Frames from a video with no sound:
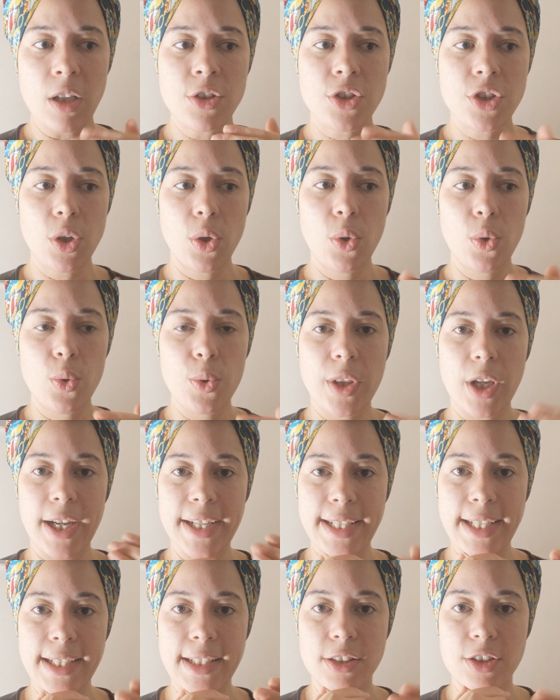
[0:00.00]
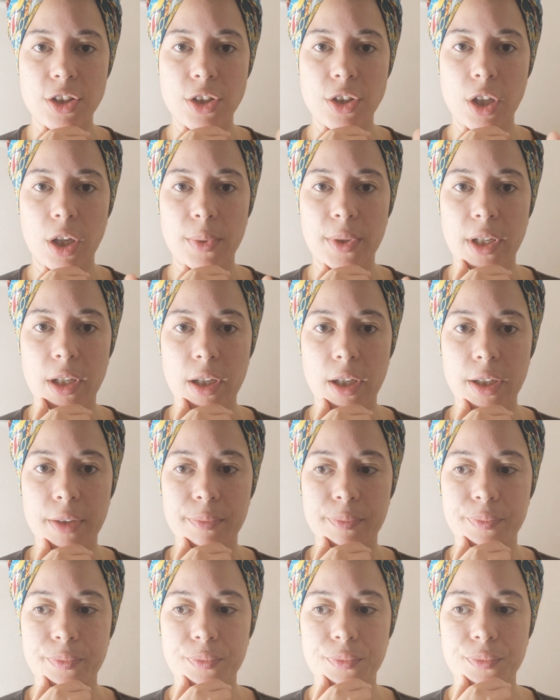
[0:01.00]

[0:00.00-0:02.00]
to all that I needed to know and learn.